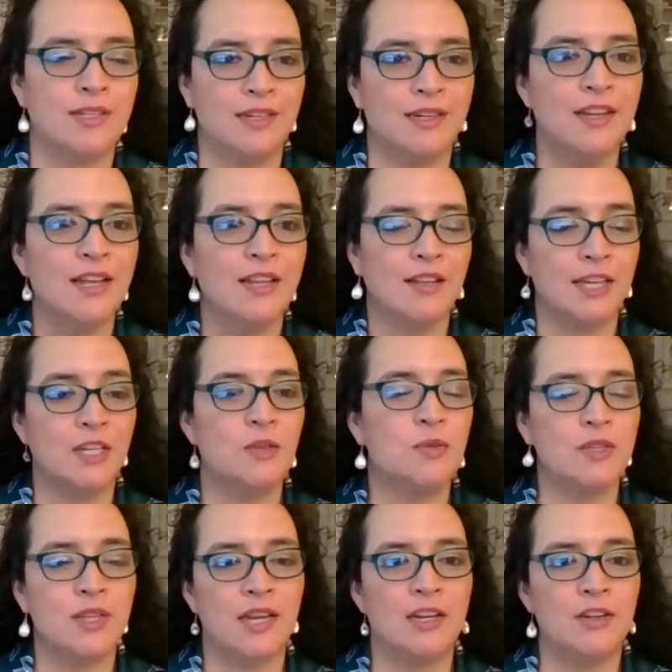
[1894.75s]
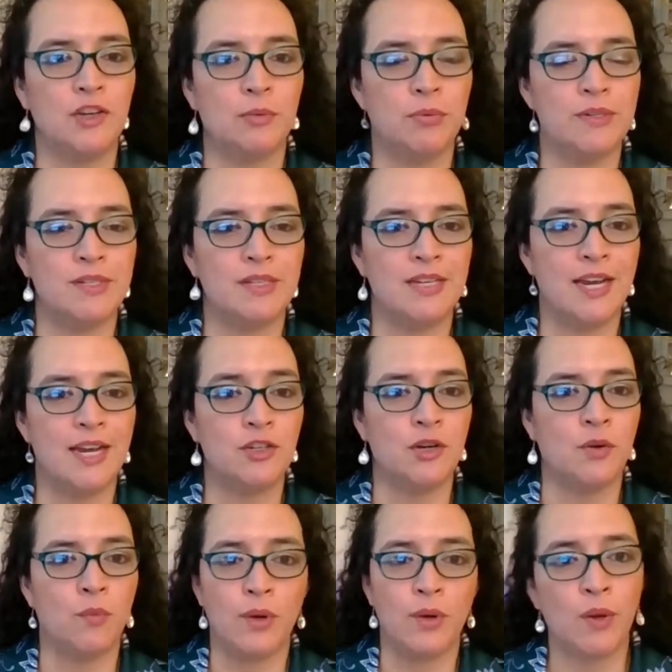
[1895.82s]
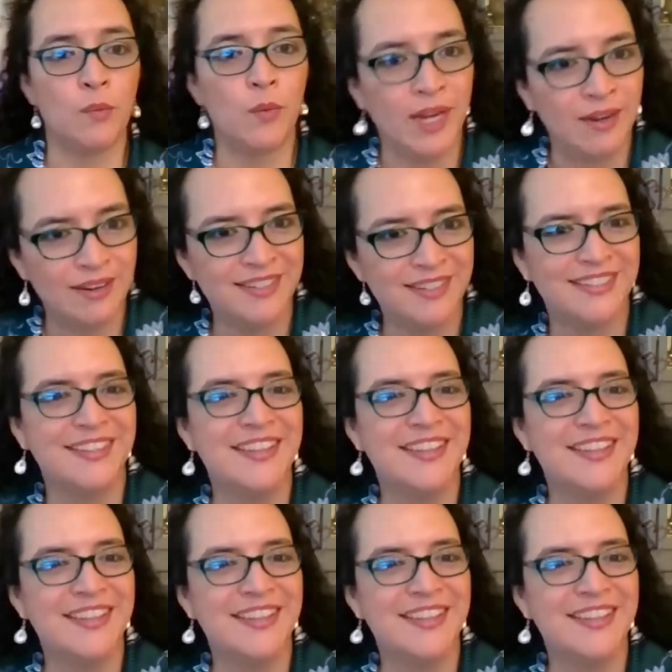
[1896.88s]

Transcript: And like you said in your presentation, win, win, win.